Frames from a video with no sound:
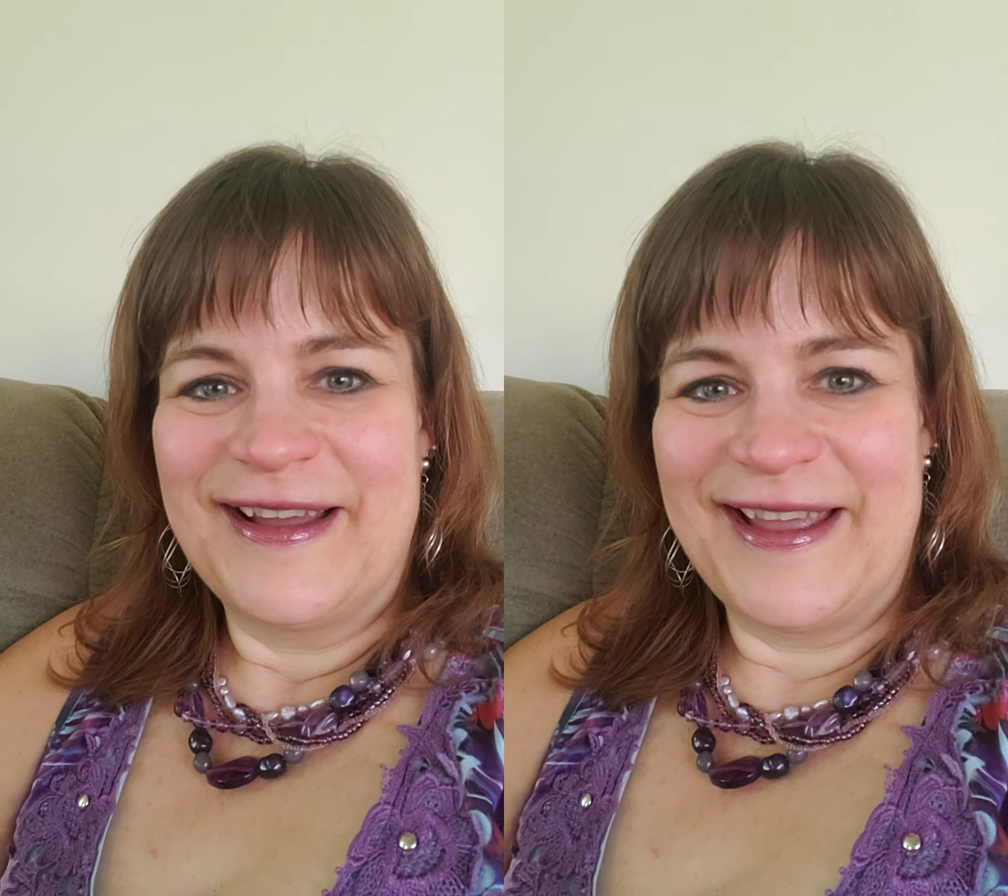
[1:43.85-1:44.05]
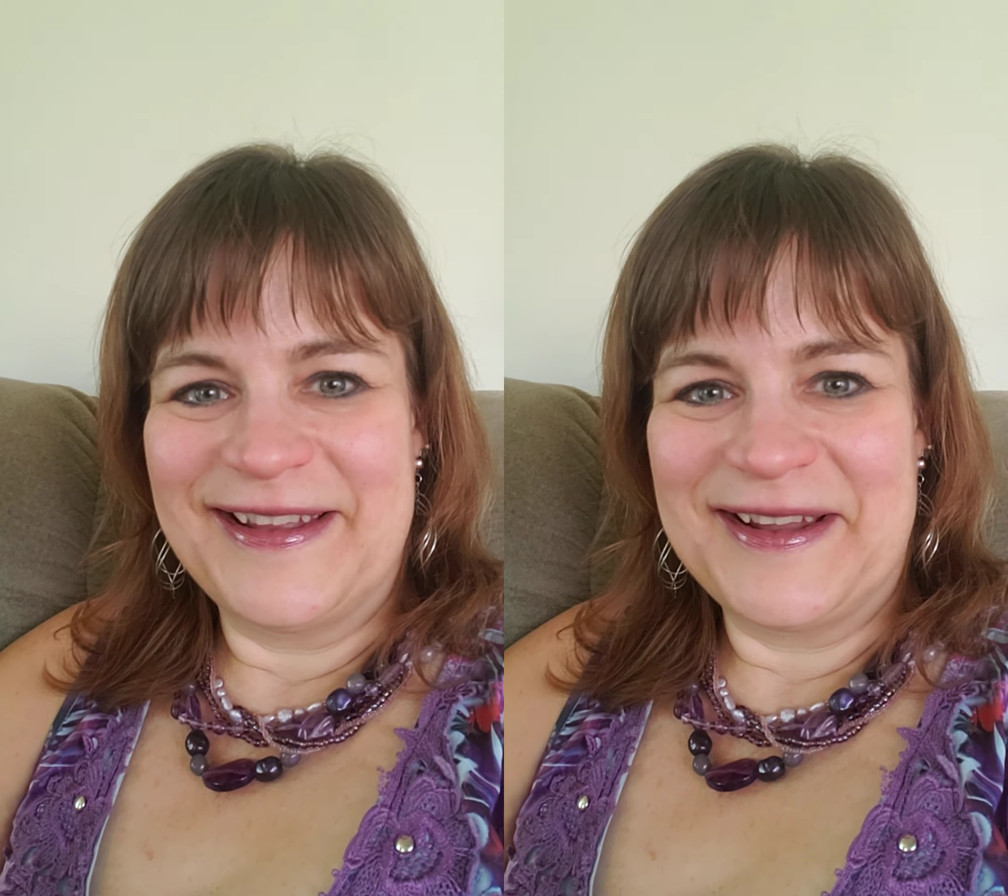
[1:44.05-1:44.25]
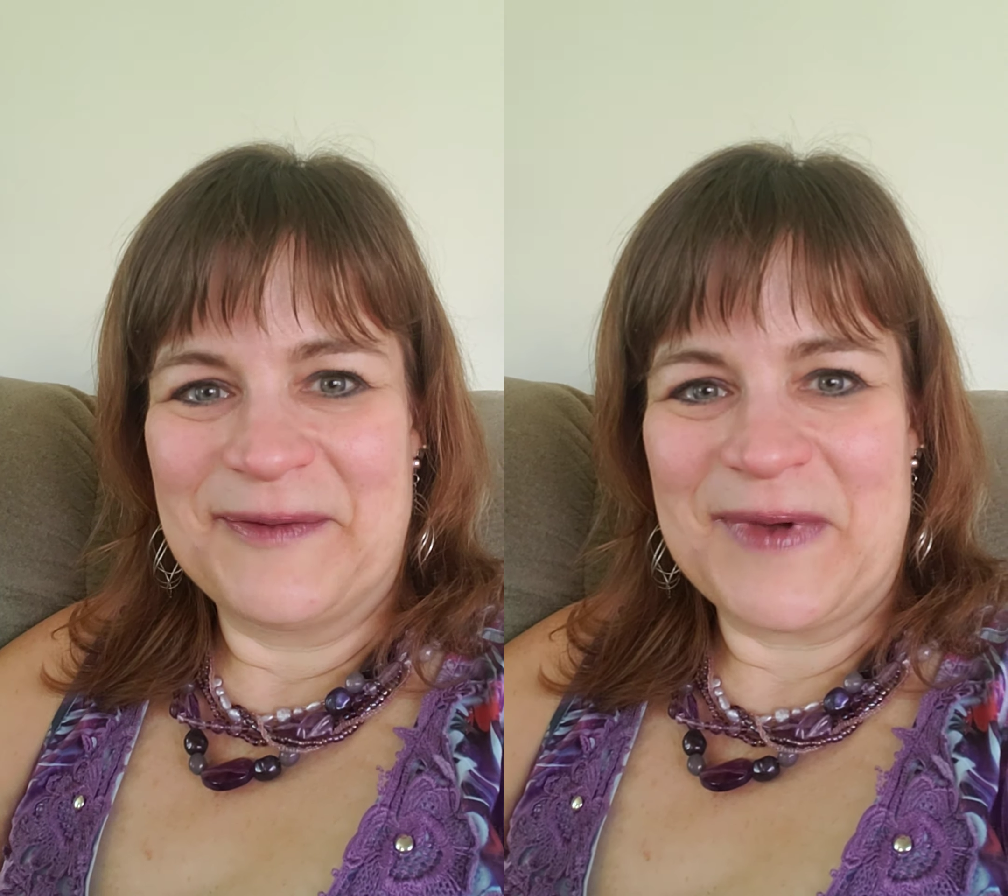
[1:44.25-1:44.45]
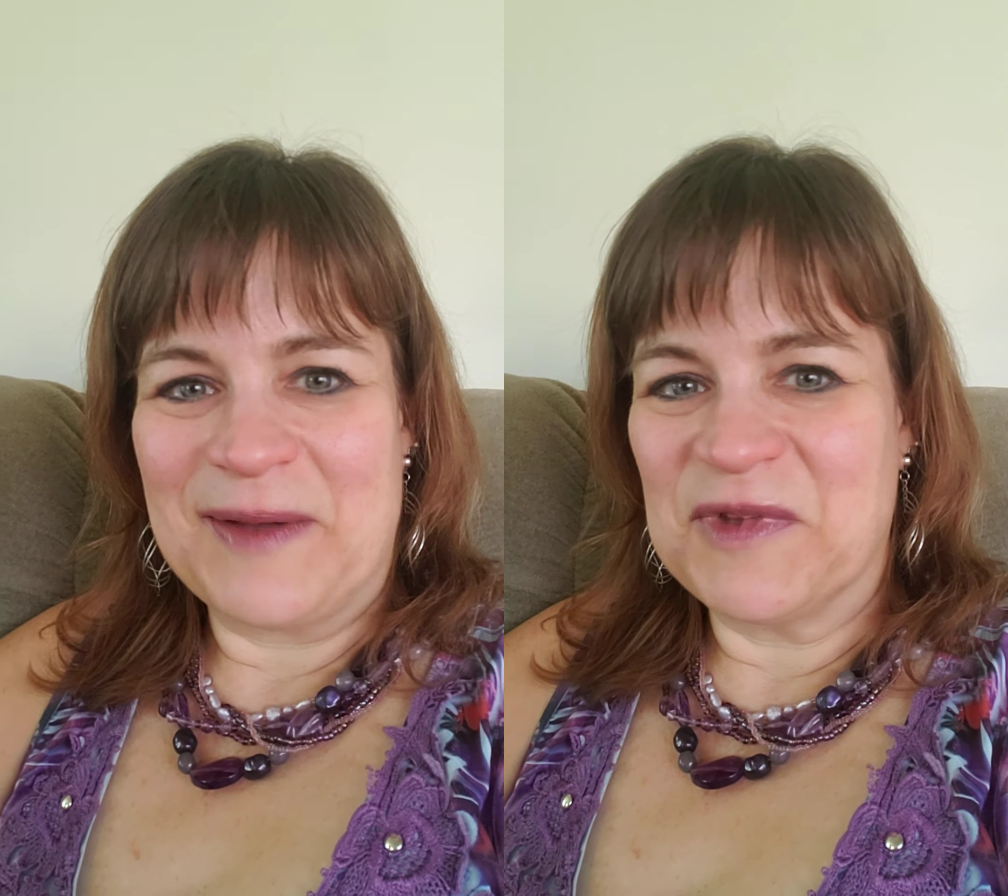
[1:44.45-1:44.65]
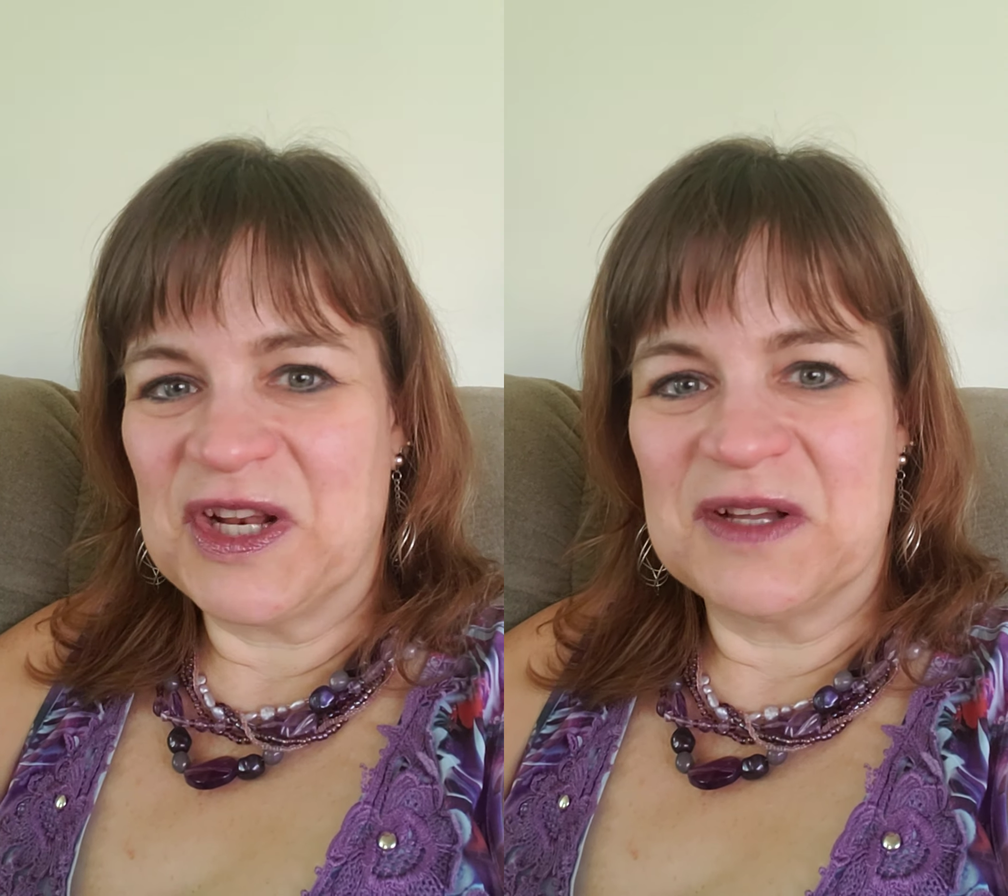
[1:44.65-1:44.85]
and
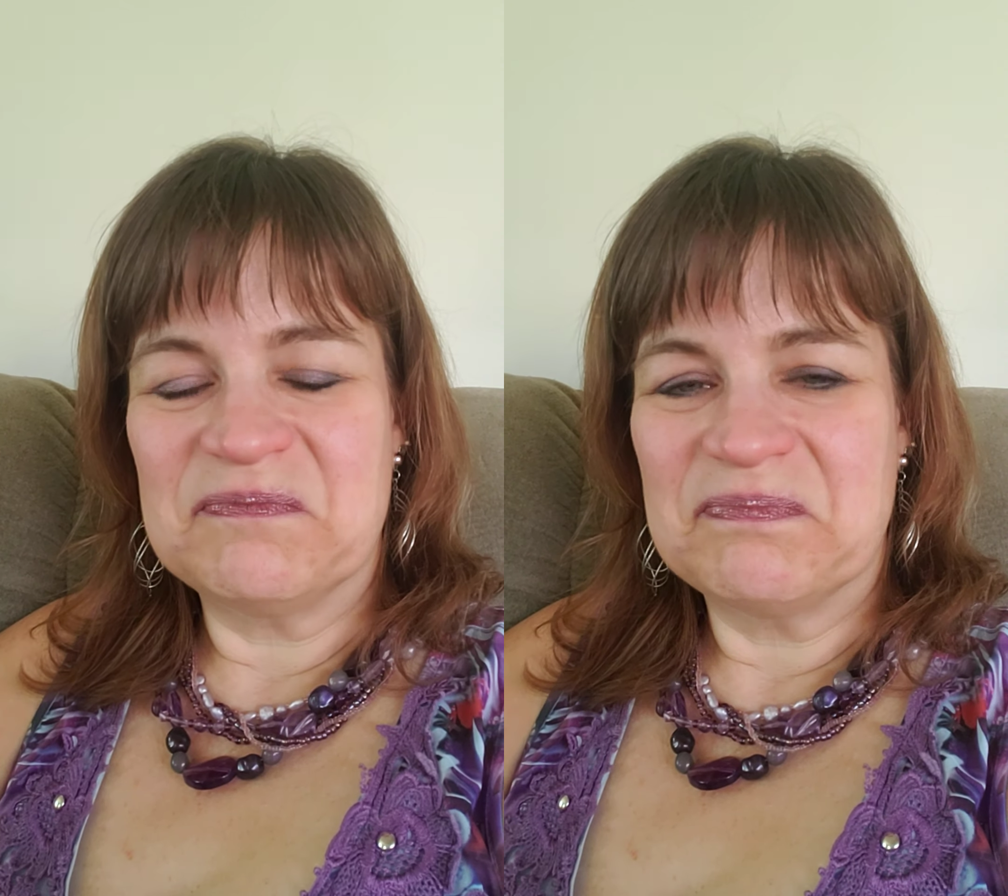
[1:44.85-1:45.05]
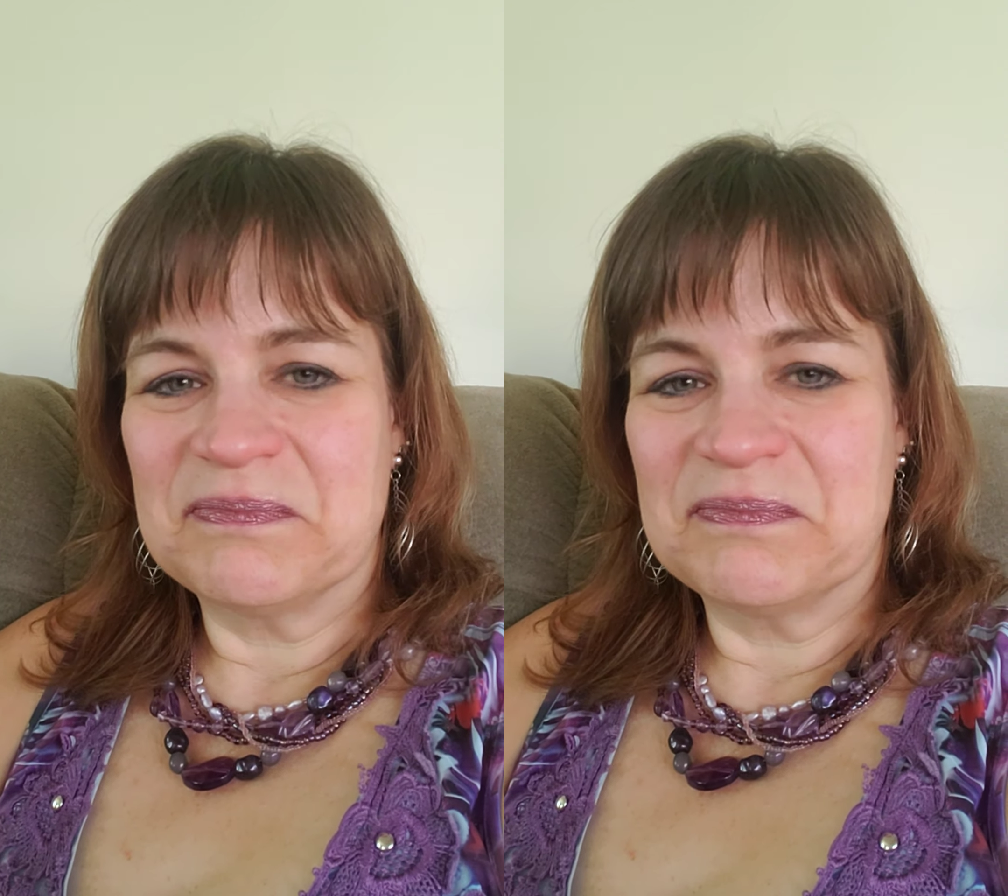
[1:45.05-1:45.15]
I'm gonna